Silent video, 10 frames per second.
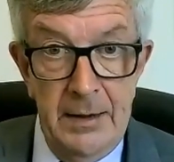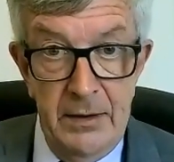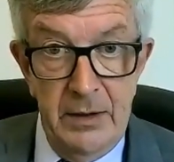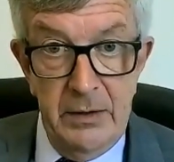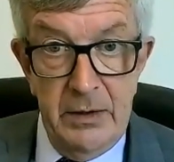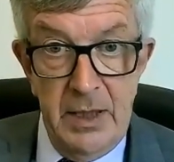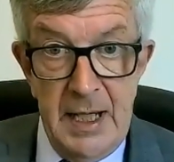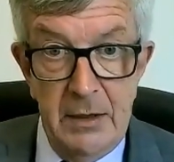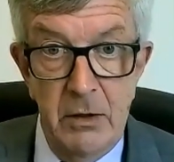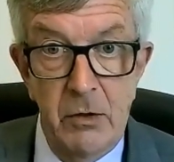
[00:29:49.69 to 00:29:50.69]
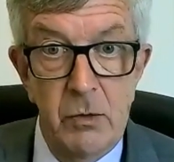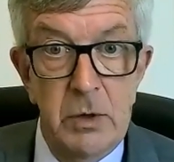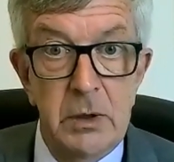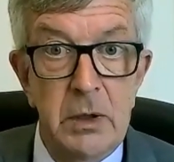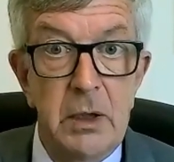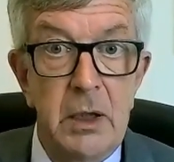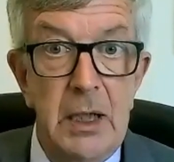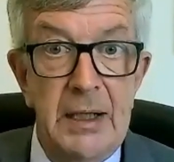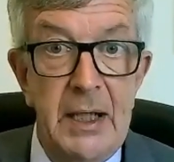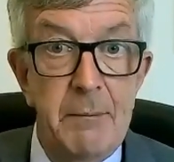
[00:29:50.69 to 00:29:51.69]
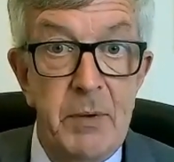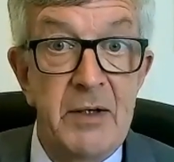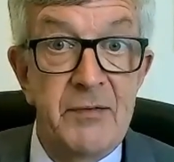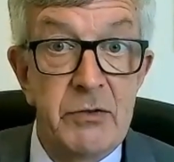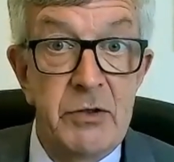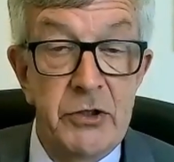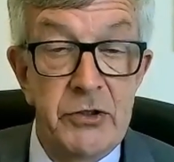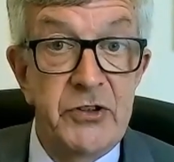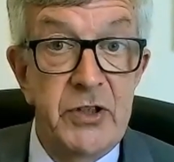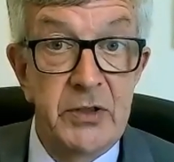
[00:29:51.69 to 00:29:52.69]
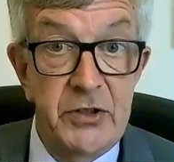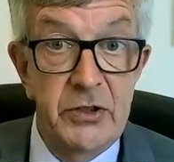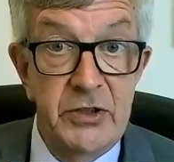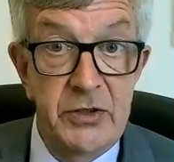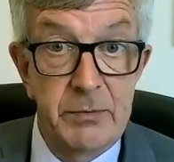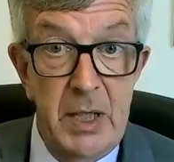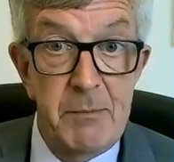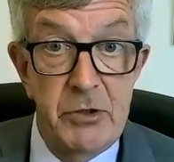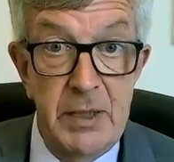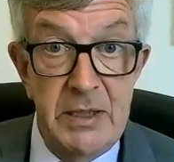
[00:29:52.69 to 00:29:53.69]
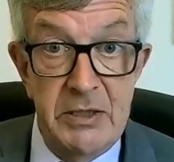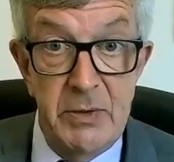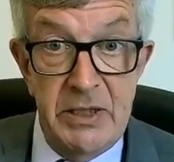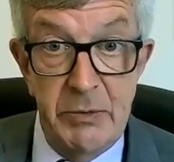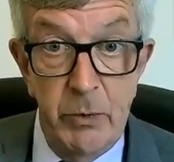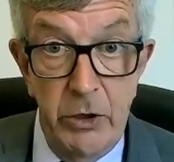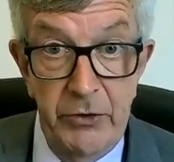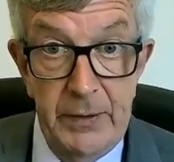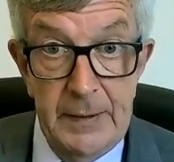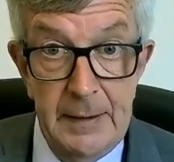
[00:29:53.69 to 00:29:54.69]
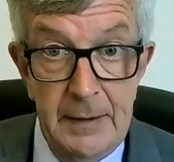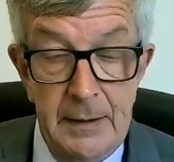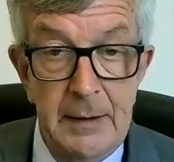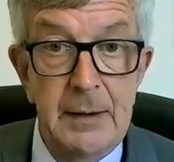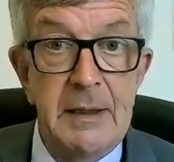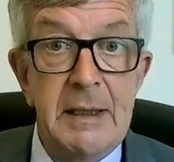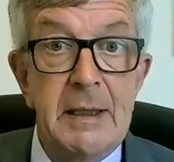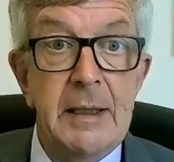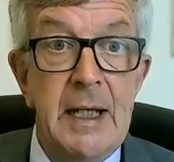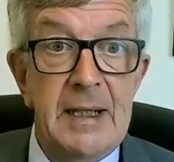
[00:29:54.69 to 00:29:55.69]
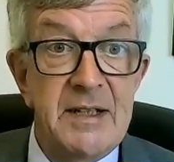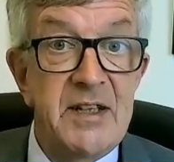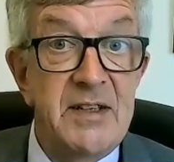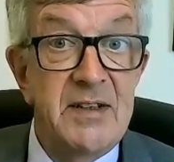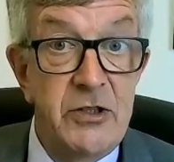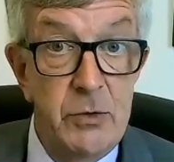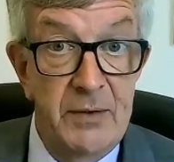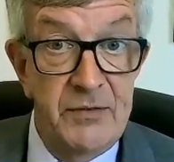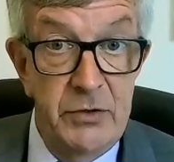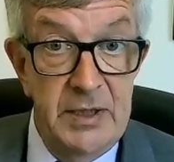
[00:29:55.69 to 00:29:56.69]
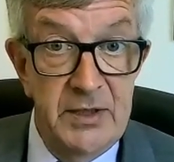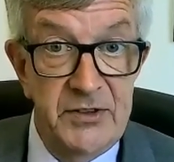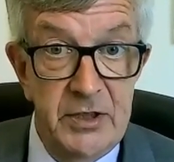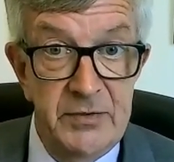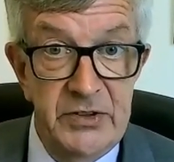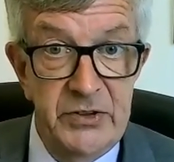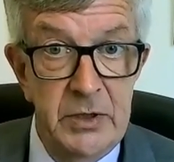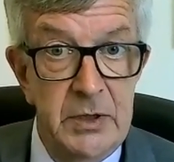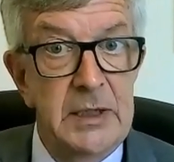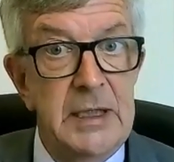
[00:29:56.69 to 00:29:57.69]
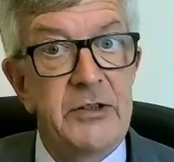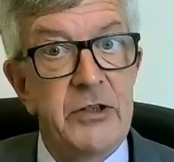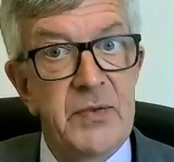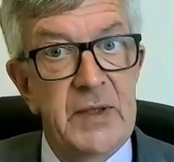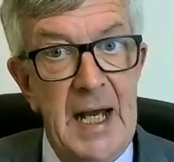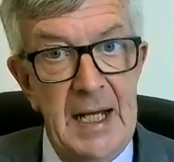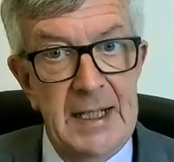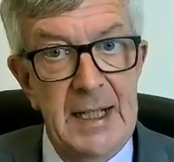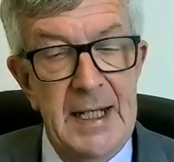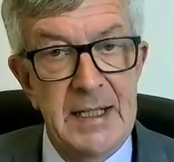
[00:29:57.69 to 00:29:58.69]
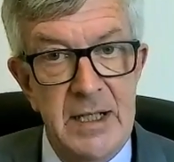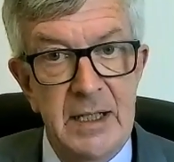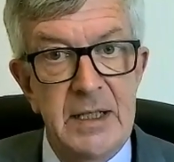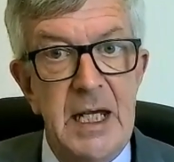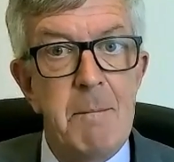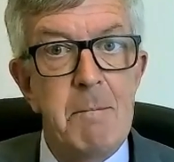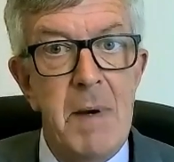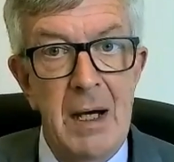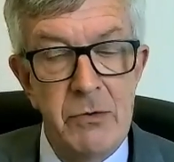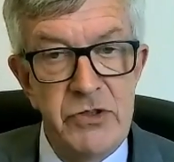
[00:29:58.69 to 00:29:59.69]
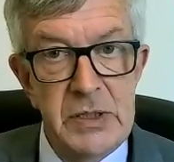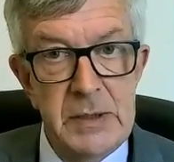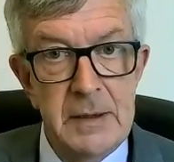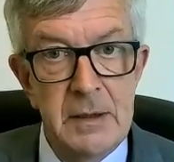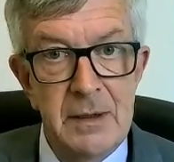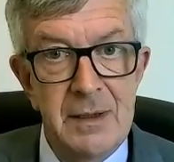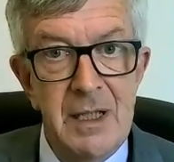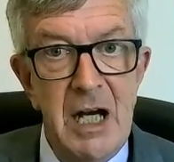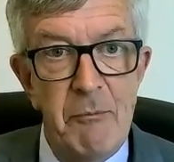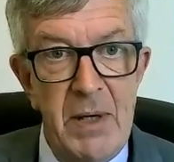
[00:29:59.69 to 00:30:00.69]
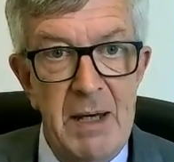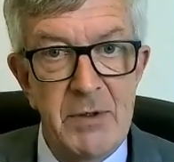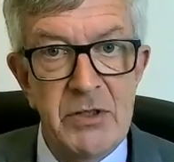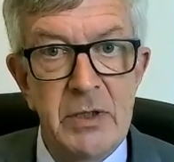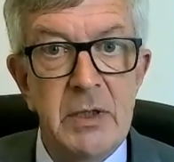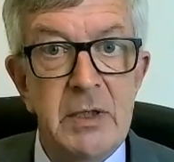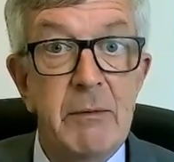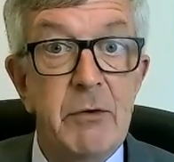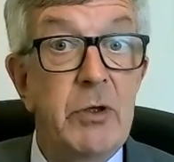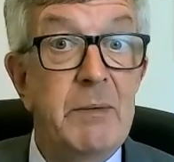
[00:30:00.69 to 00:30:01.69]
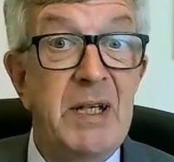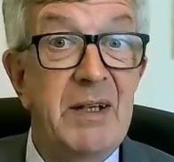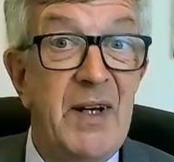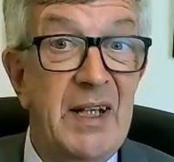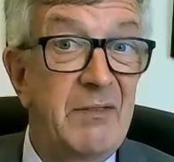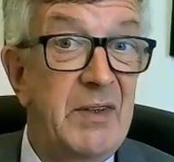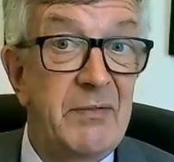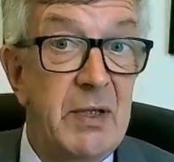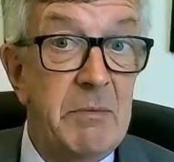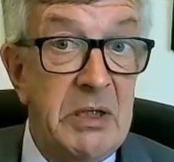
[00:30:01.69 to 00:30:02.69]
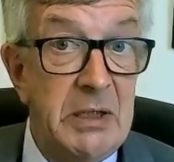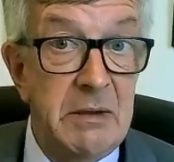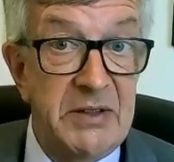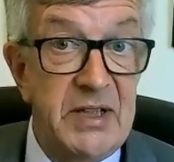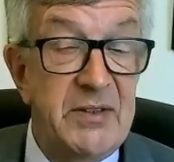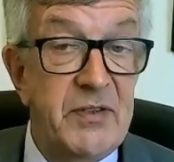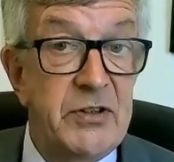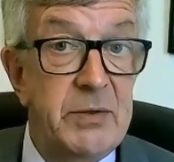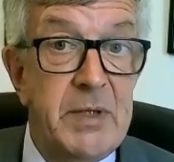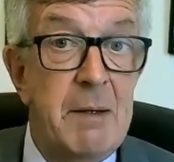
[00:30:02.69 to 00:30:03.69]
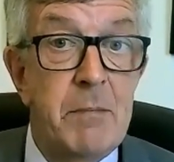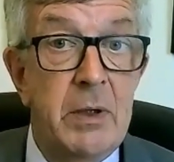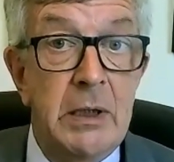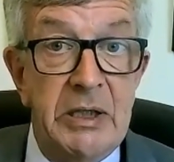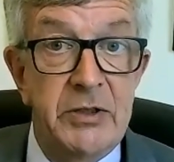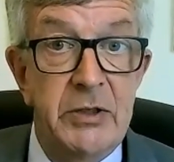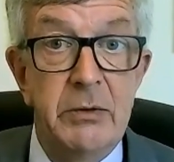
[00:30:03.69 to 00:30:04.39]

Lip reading: and they're let go and they apply for redundancy on the 30th of September 2021, At that stage, they do have 2 years service. It's just for calculating the amount of payment. They would only be effectively from, let's say, the 1st of September